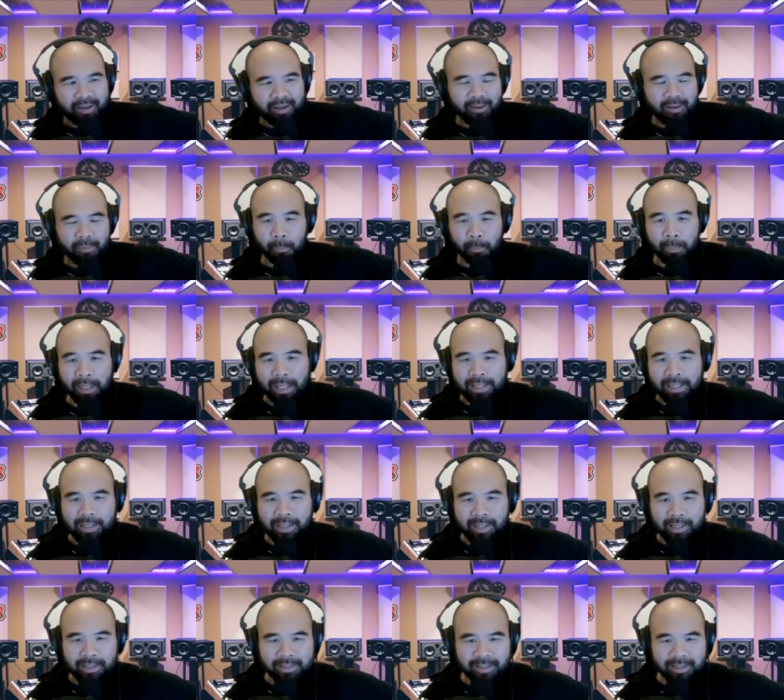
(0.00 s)

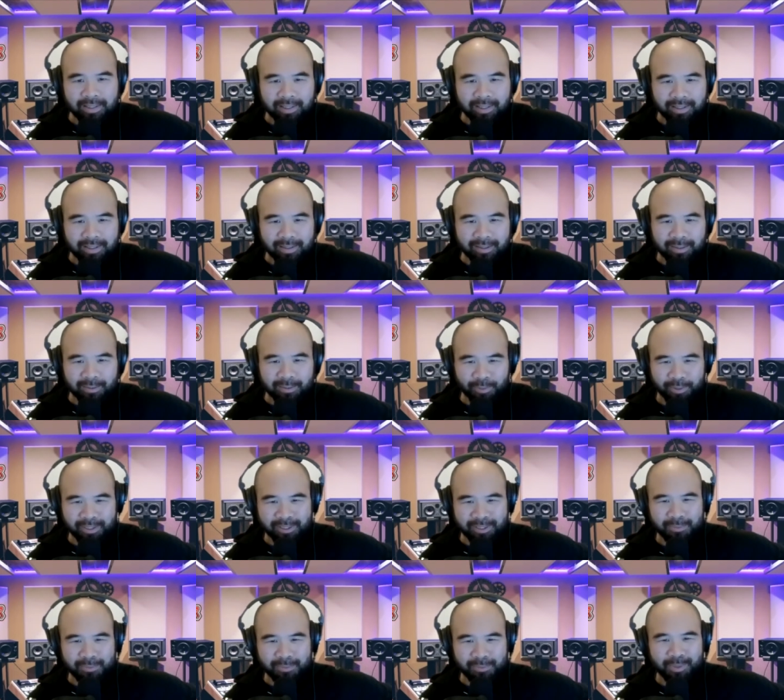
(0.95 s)
bloodletting was
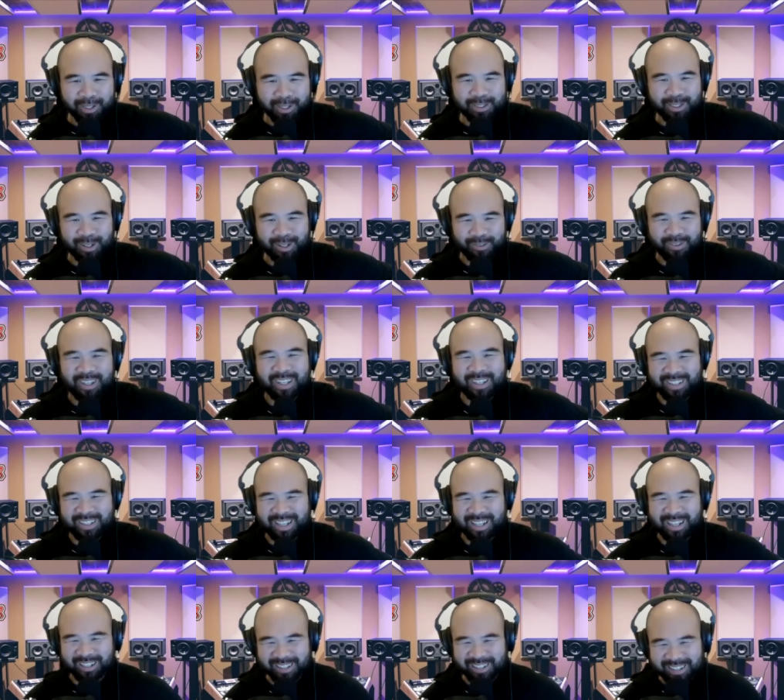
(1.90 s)
part of, you
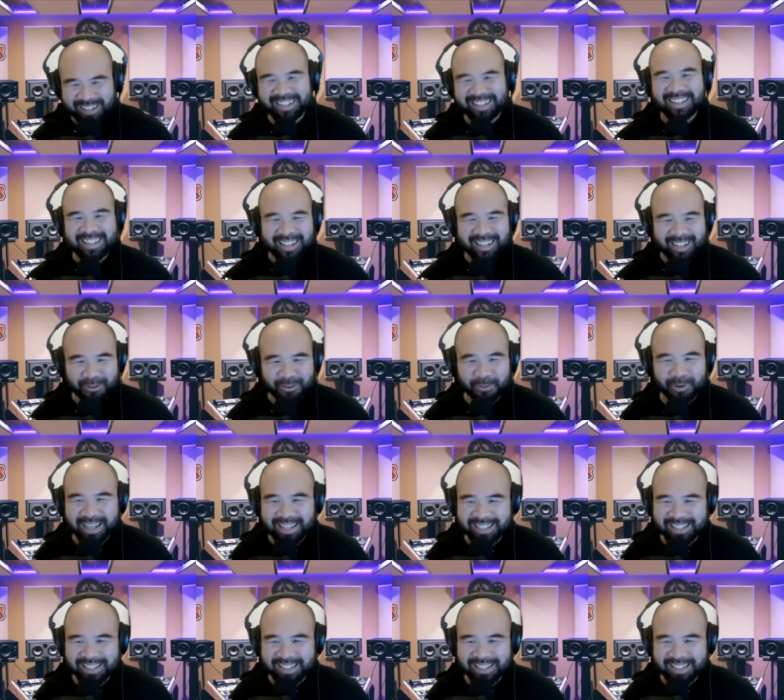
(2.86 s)
know, a way